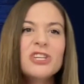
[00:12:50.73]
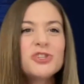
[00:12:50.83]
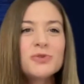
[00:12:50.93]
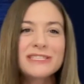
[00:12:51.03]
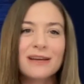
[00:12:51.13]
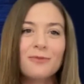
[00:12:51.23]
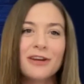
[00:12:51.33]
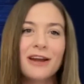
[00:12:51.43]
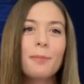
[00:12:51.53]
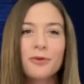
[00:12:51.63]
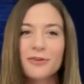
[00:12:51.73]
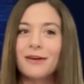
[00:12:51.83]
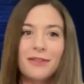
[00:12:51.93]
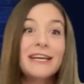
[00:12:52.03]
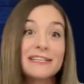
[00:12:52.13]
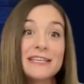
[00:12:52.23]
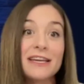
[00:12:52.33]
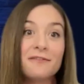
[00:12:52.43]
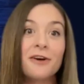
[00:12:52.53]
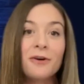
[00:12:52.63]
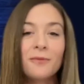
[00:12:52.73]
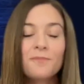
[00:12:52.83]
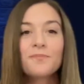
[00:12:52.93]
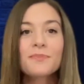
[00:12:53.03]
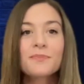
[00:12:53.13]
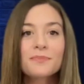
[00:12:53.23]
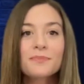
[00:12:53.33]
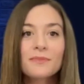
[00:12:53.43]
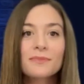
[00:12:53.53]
to someone upward, like a CFO? Yeah.